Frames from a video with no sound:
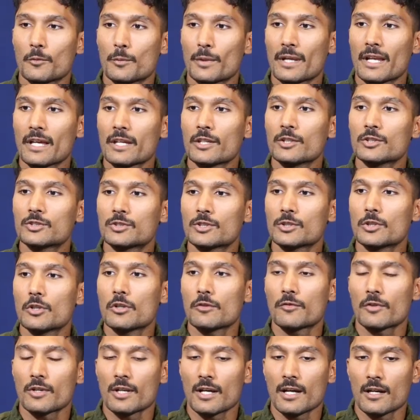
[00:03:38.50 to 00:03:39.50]
When I used to
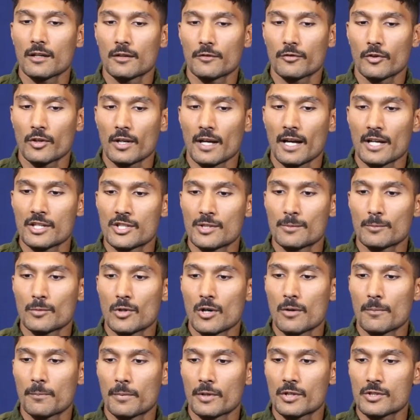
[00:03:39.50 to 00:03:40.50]
go for a, for a high jump
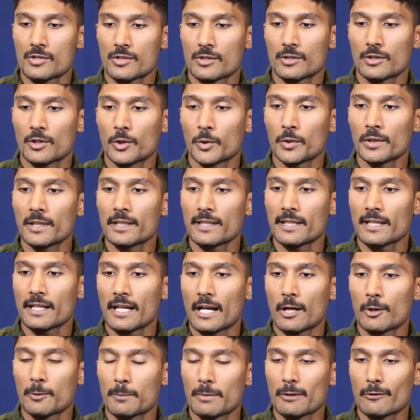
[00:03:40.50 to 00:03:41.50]
competition, the only thing
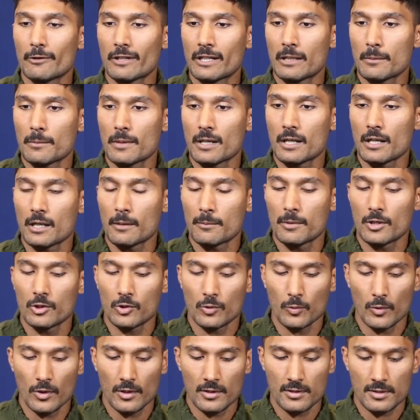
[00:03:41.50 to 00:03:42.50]
I would be worried
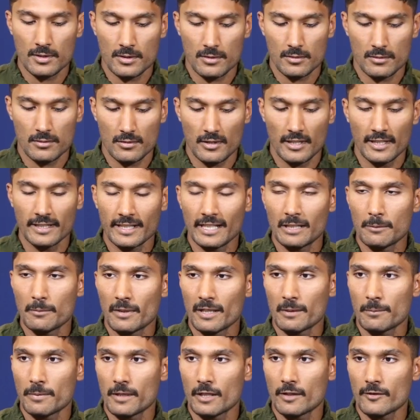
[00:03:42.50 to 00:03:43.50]
about was, I need
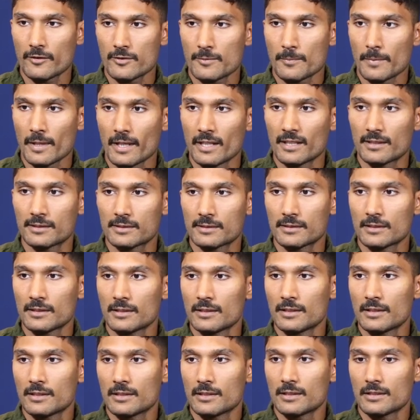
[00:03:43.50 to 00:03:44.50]
my pair of spikes,
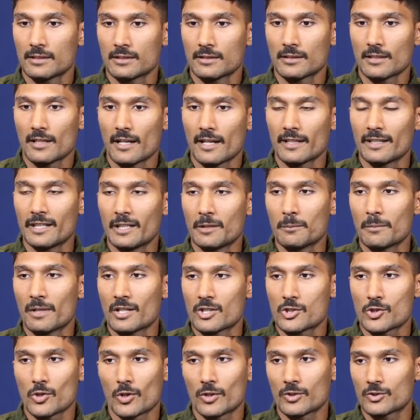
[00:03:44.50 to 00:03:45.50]
I need
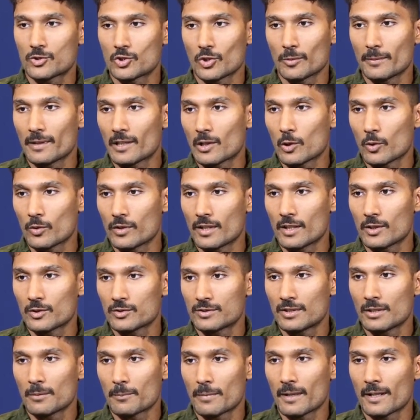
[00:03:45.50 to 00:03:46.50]
my shorts, jo bhi clothing
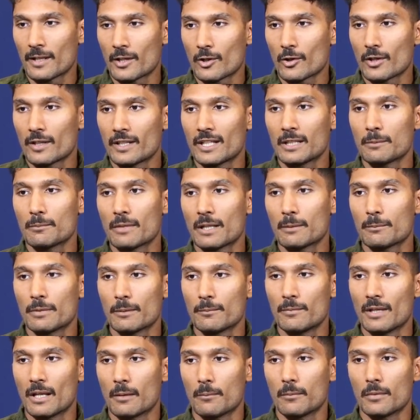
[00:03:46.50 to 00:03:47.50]
us din pehen raha, I need my
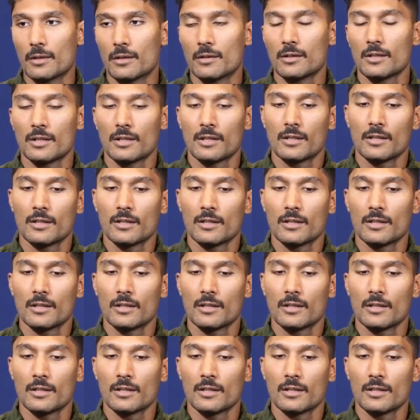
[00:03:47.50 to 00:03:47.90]
bib number.